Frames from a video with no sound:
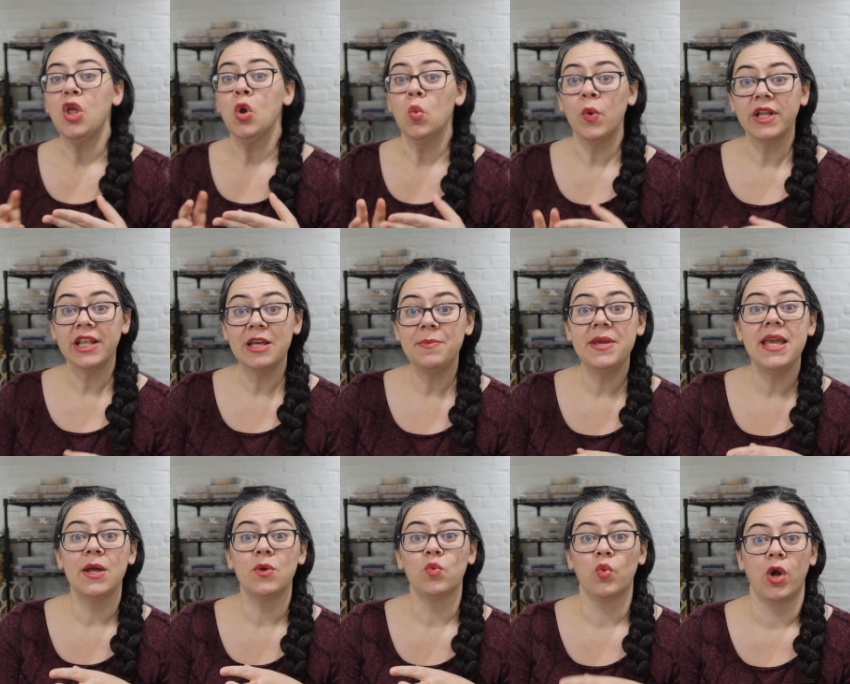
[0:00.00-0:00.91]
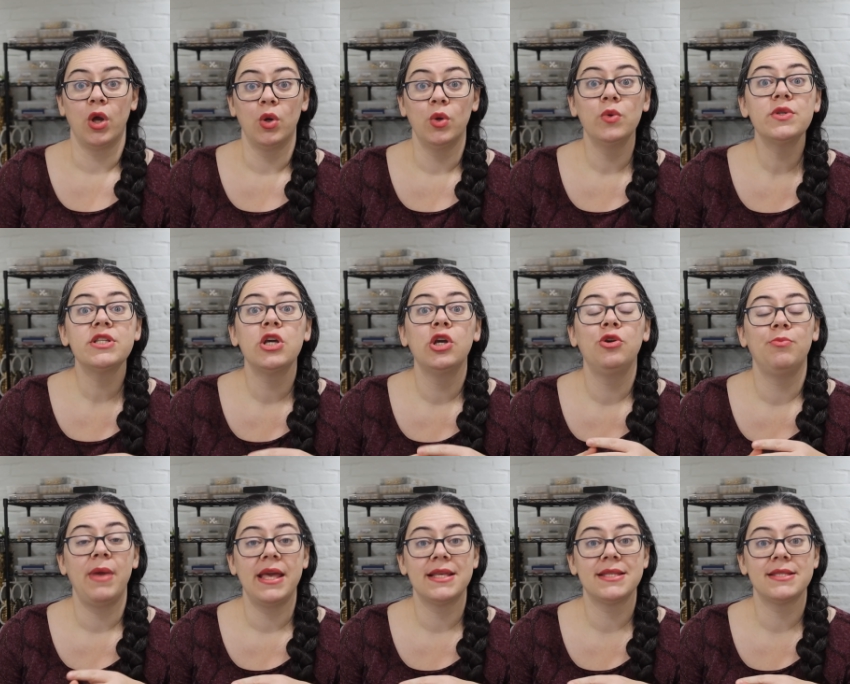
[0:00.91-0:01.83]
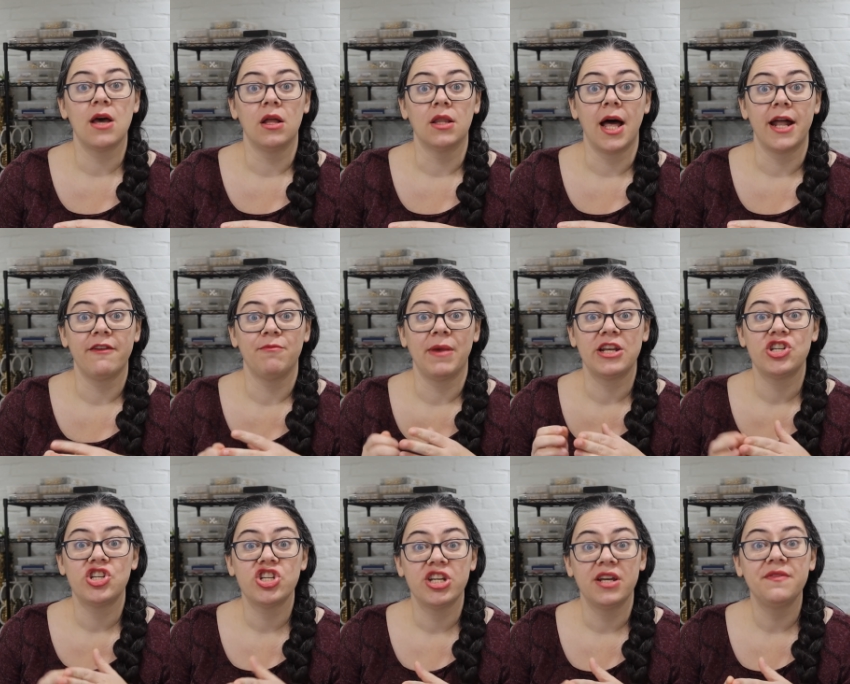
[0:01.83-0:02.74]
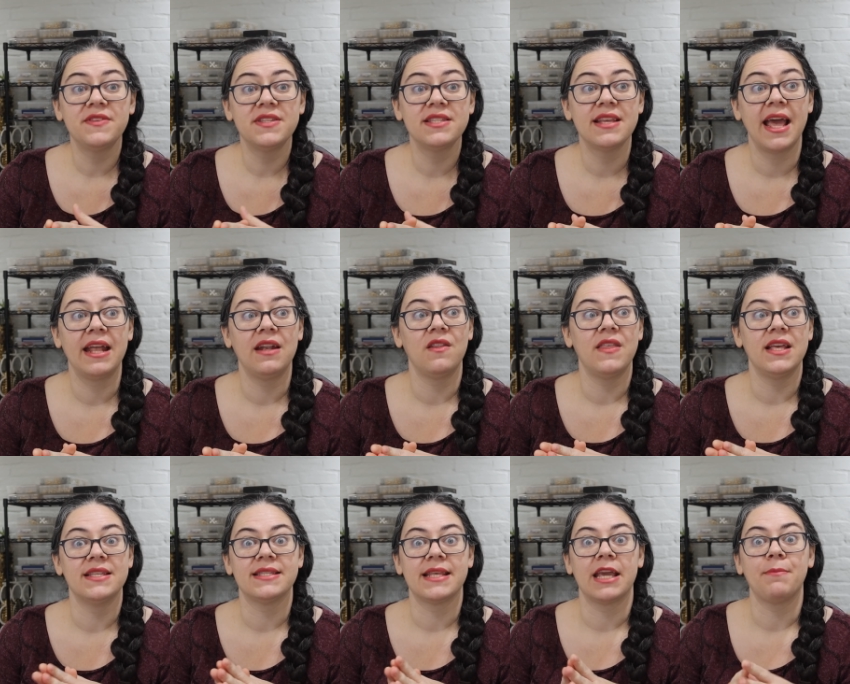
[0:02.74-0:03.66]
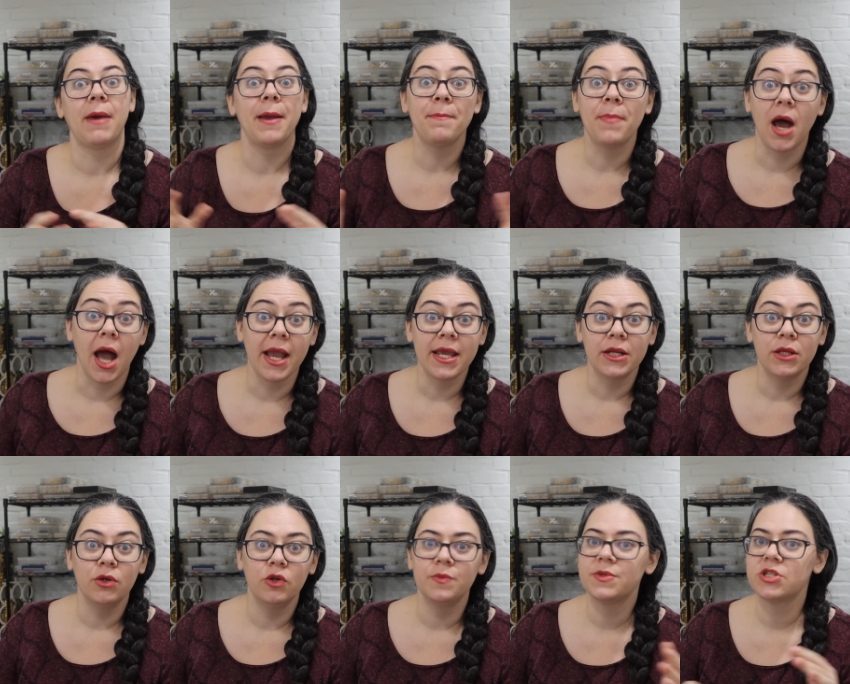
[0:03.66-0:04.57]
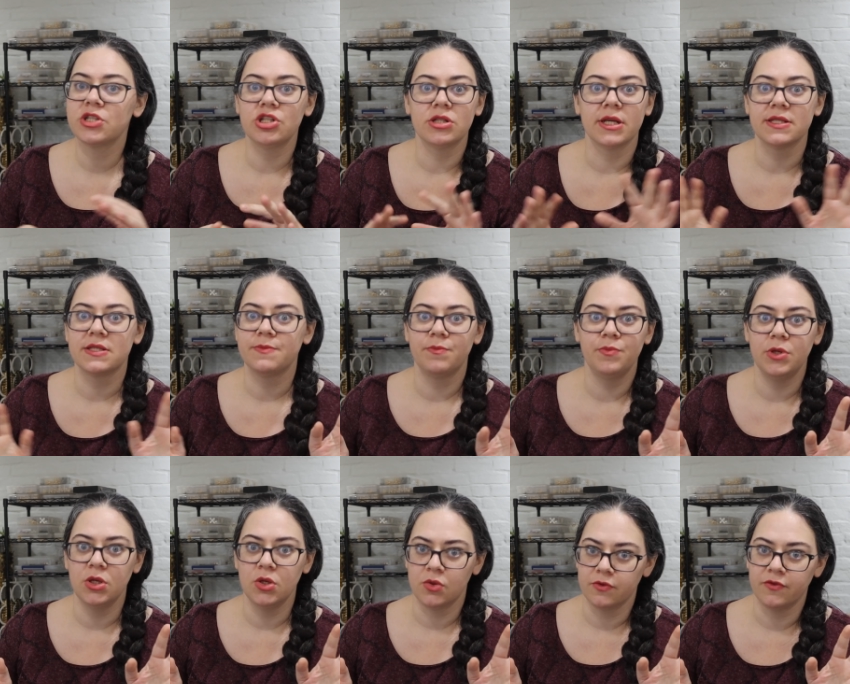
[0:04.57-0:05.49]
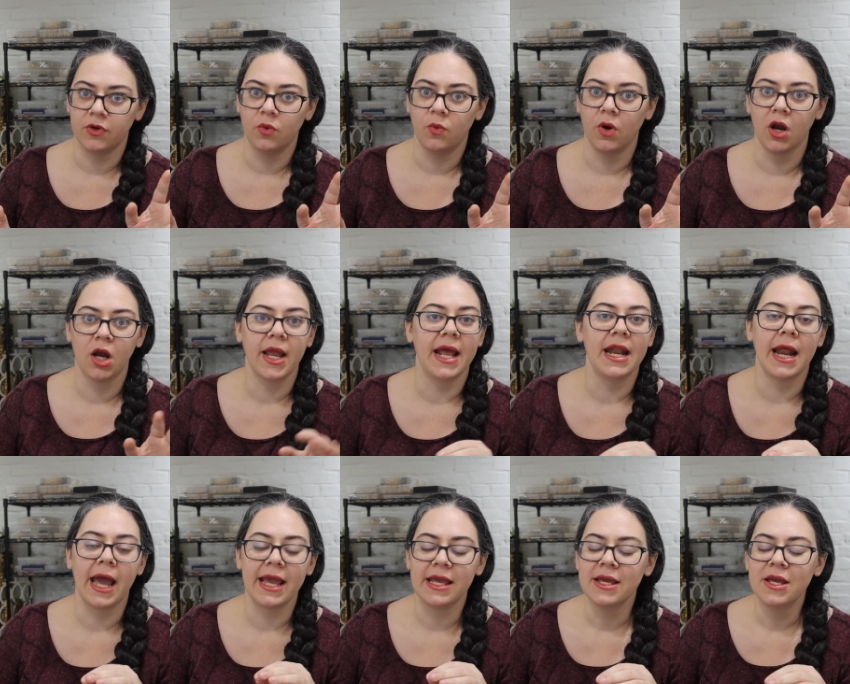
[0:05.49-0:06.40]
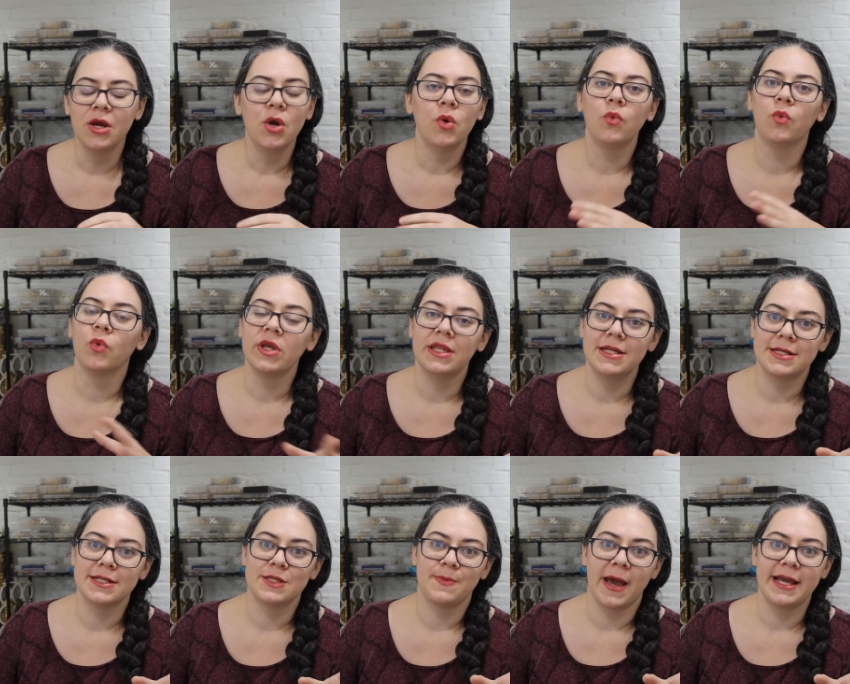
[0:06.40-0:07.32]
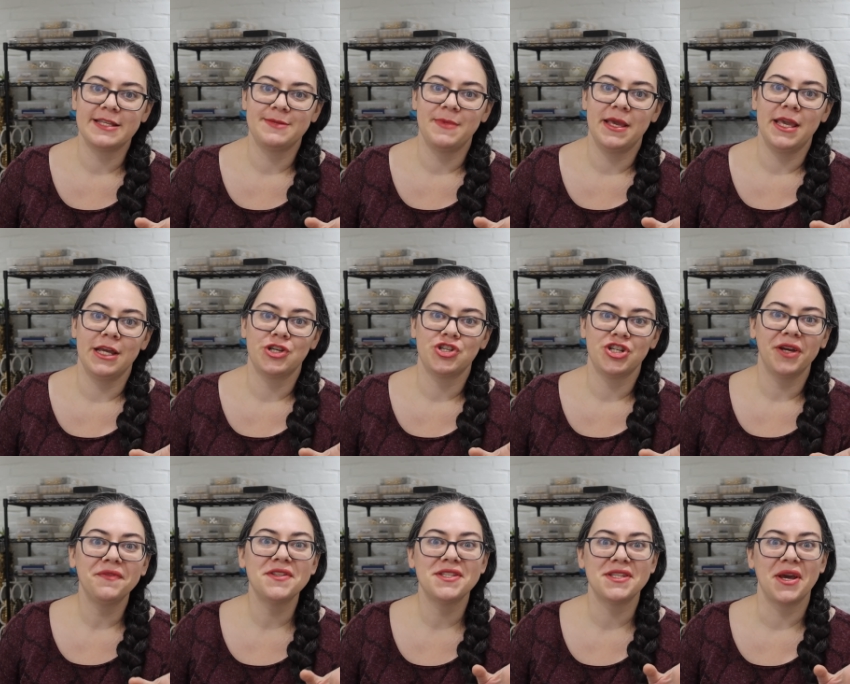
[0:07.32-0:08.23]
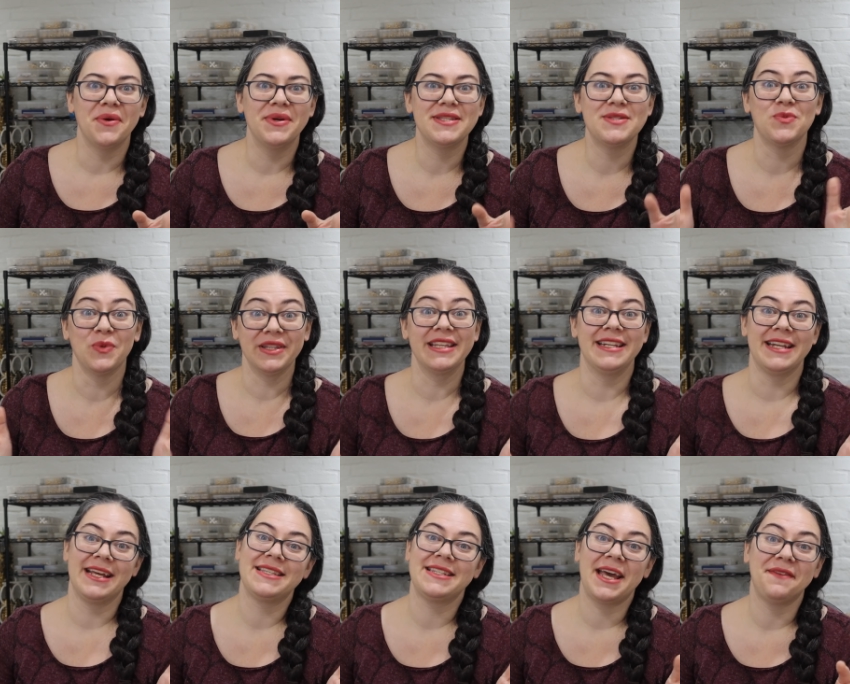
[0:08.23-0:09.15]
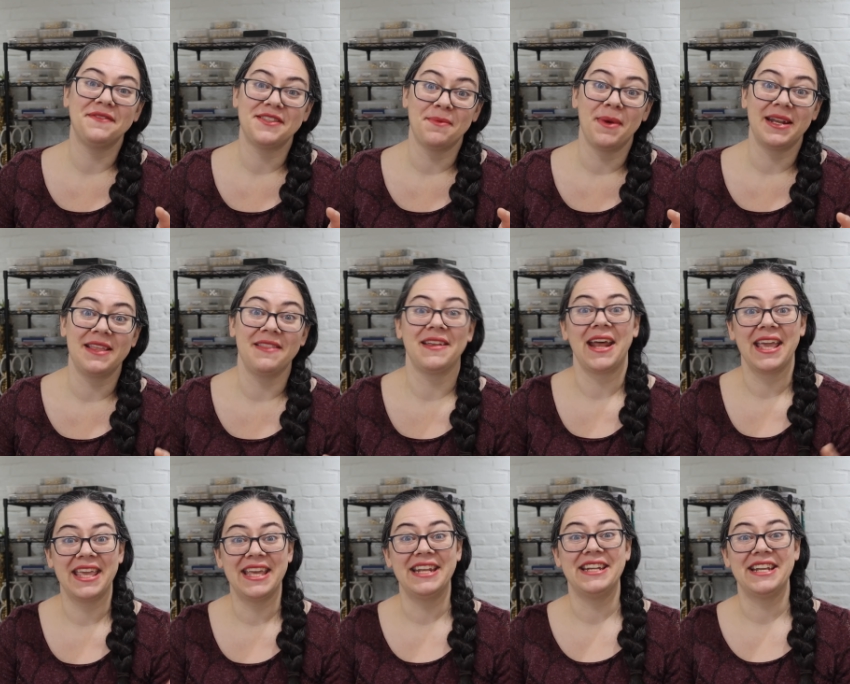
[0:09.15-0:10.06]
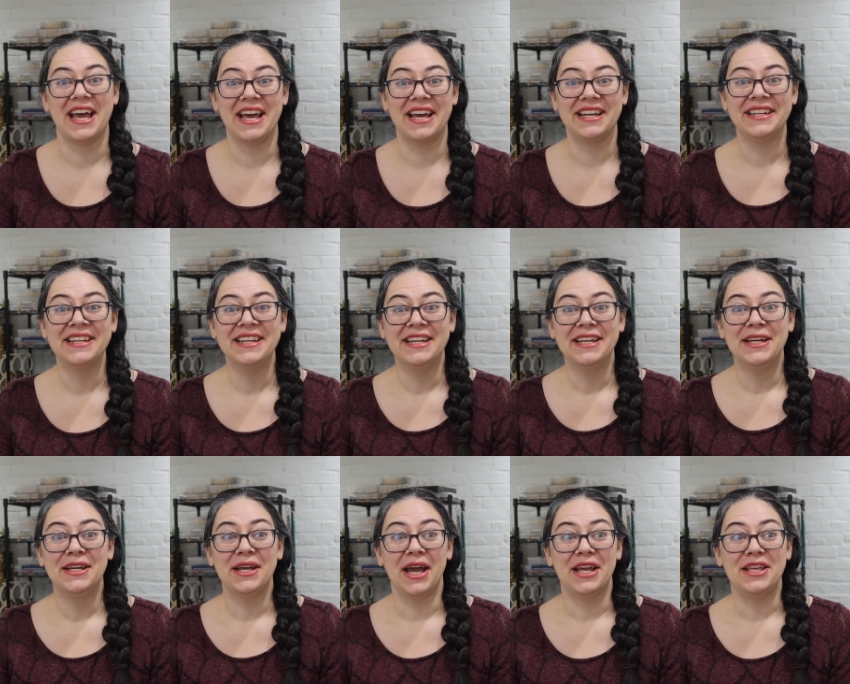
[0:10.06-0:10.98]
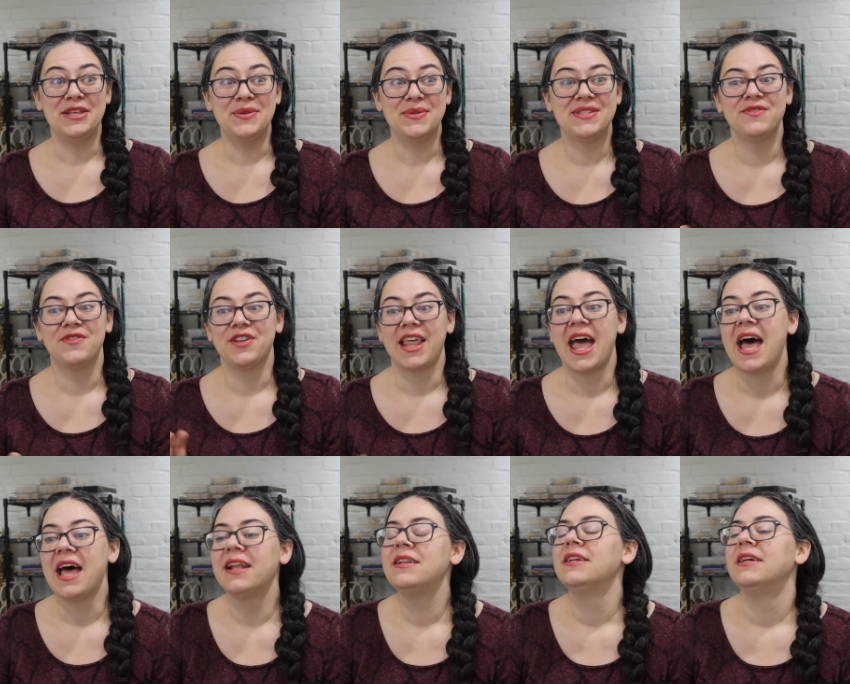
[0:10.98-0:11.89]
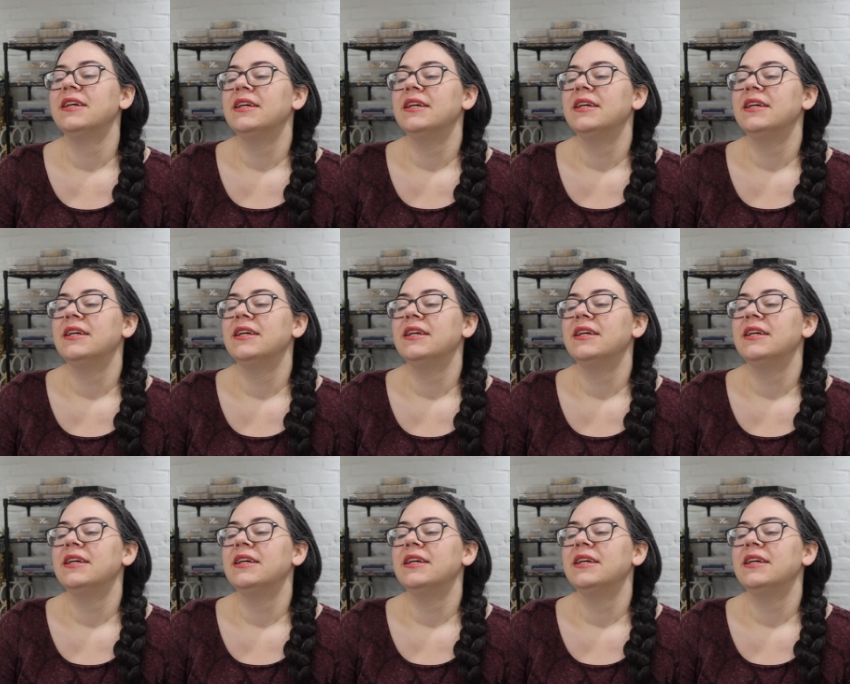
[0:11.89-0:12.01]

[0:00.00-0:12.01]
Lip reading: Willoughby and Rose, who makes a lot of my shifts and things like my pocket hoops. She does beautiful work, and I really despise making shifts, so it's really nice to have somebody that I can use for that.